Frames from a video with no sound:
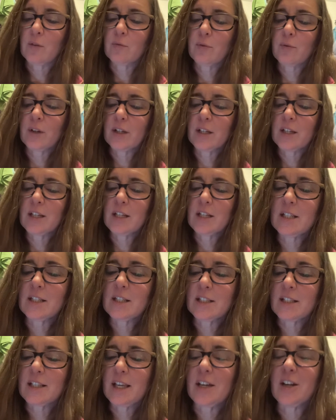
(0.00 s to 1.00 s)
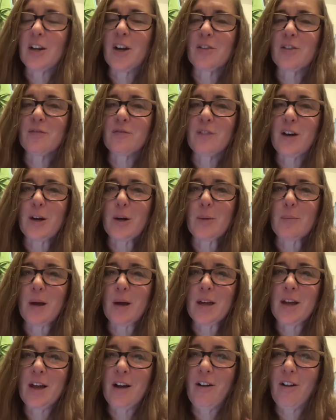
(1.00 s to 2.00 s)
for it set on fire
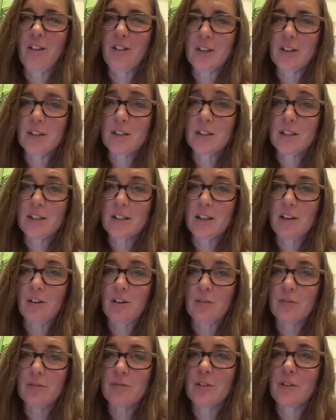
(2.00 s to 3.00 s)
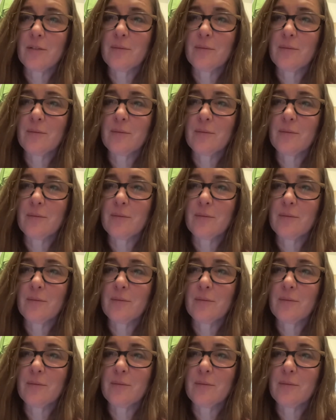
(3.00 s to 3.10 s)
by hell itself.